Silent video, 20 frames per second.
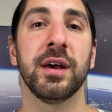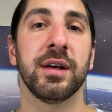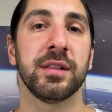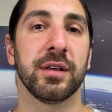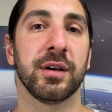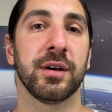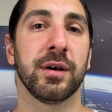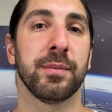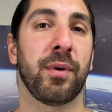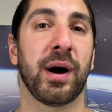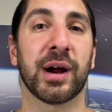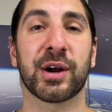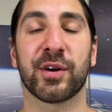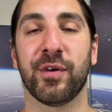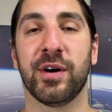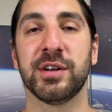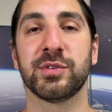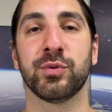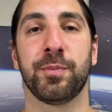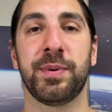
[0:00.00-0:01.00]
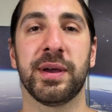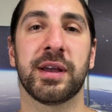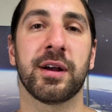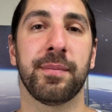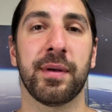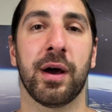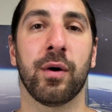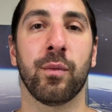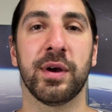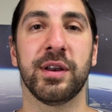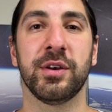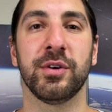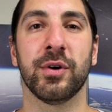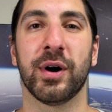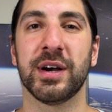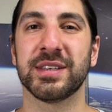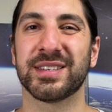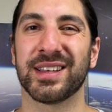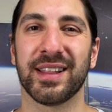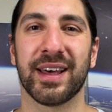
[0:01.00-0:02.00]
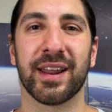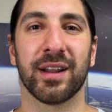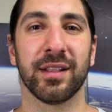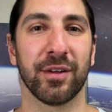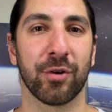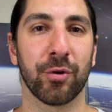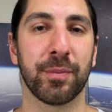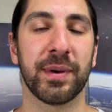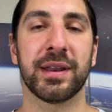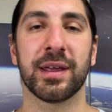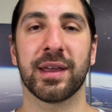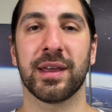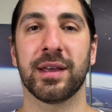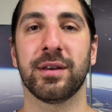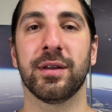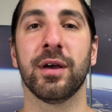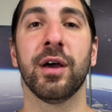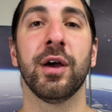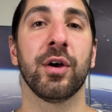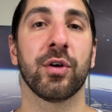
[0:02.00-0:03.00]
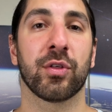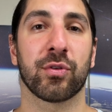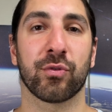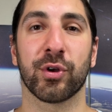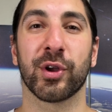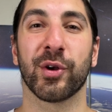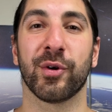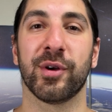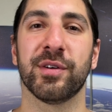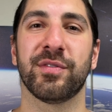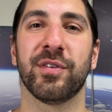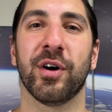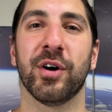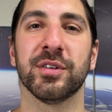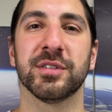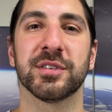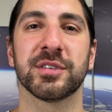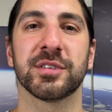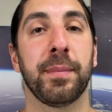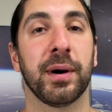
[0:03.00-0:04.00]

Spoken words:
the microphones will pick up that wind noise and let a little bit in through your earphones.